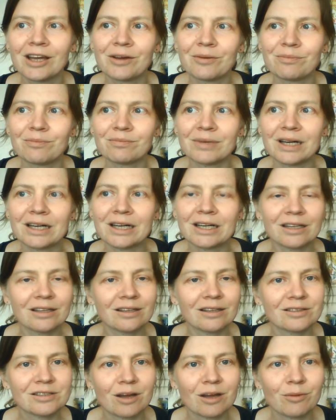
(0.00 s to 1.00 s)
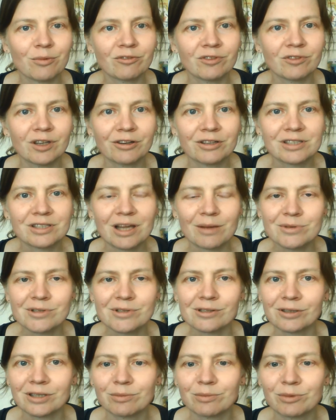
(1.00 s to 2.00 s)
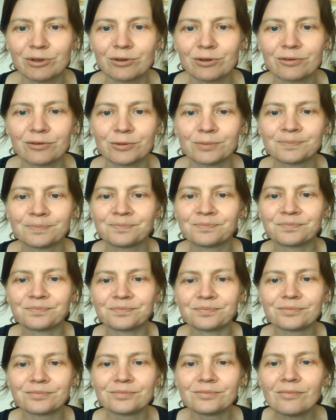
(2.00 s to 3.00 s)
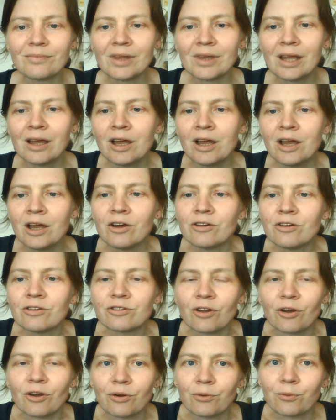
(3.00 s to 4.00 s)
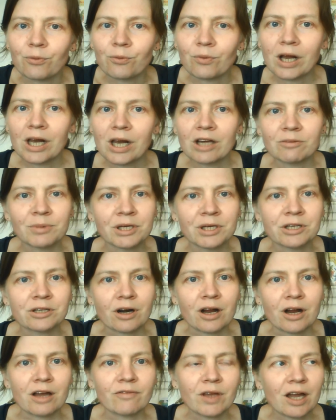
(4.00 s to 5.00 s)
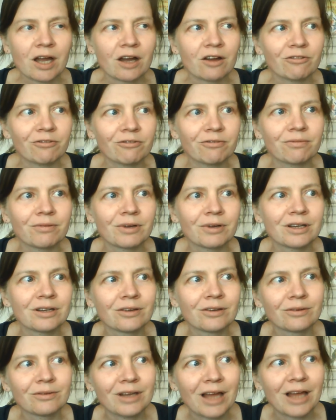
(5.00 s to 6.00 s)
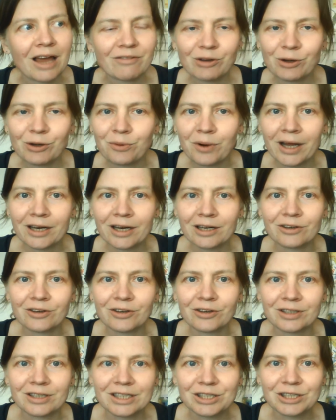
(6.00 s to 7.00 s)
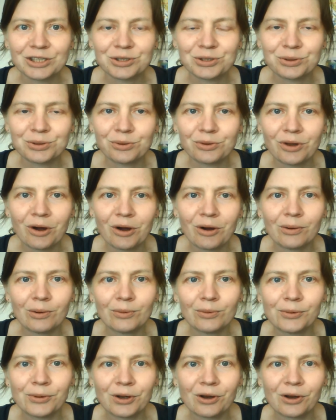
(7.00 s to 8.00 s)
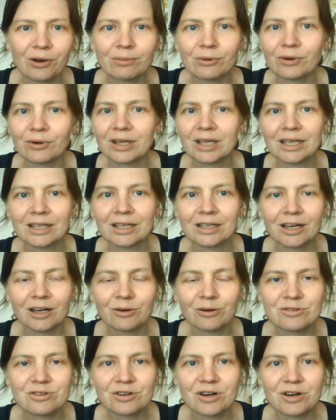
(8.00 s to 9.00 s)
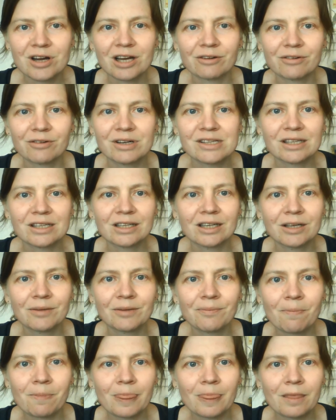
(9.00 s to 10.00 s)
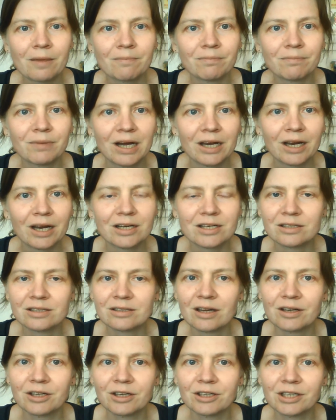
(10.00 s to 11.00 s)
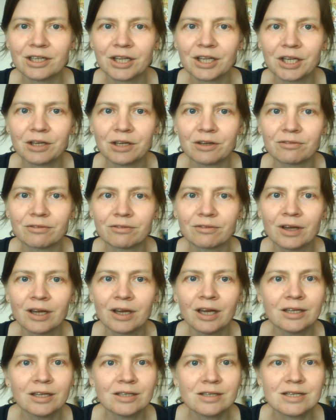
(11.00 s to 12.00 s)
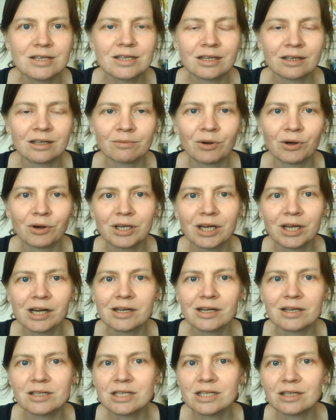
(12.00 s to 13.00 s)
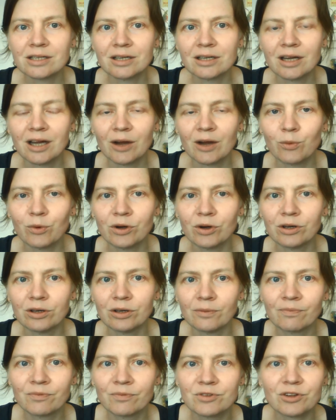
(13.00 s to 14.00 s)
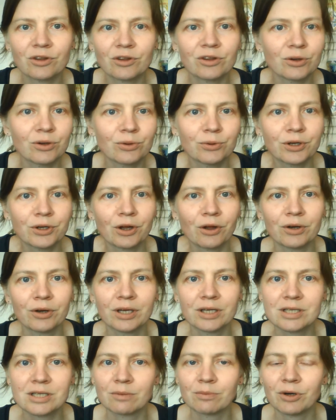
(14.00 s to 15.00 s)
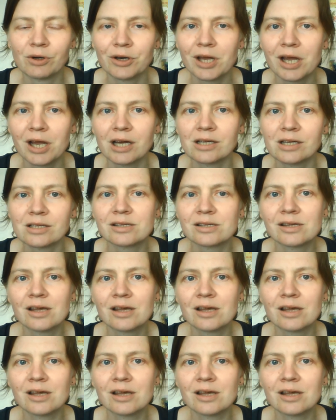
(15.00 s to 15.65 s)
but at this time of year it's absolutely beautiful. So while I've been driving, haven't quite got into the whole audiobook thing that I was trying recently, but I decided to give knitting podcasts a whirl, so the audio knitting podcasts,